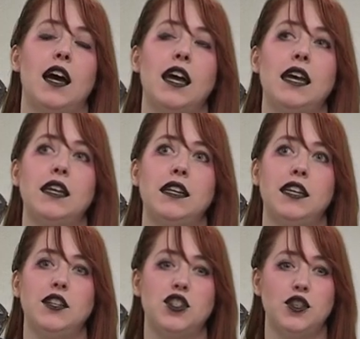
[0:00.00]
I
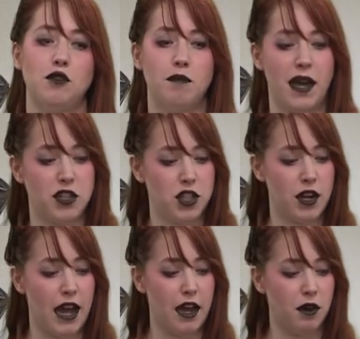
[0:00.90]
need to
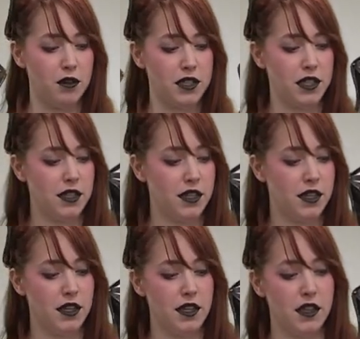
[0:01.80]
measure out
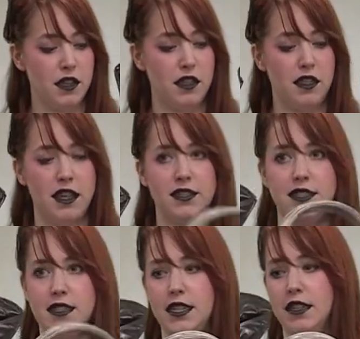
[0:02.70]
this
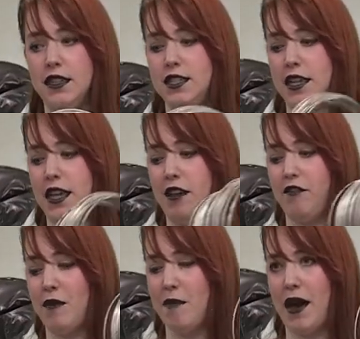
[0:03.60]
steel to
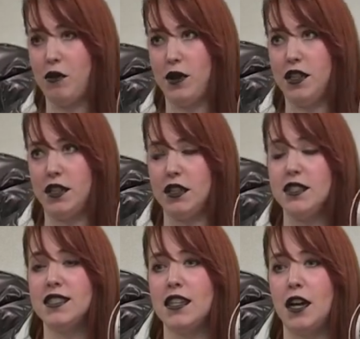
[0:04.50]
give my bat wing
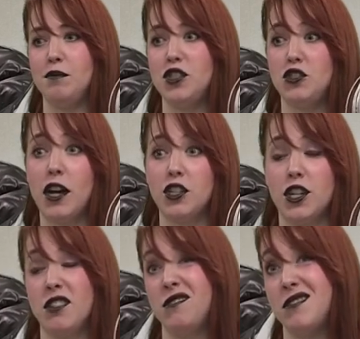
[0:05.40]
some
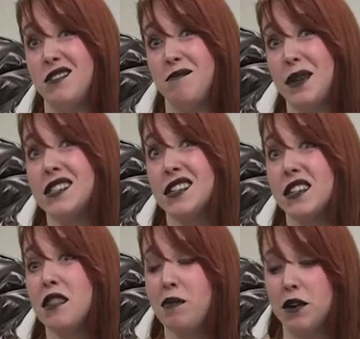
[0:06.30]
structure,
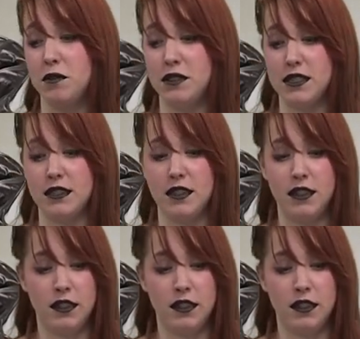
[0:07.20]
basically the bones.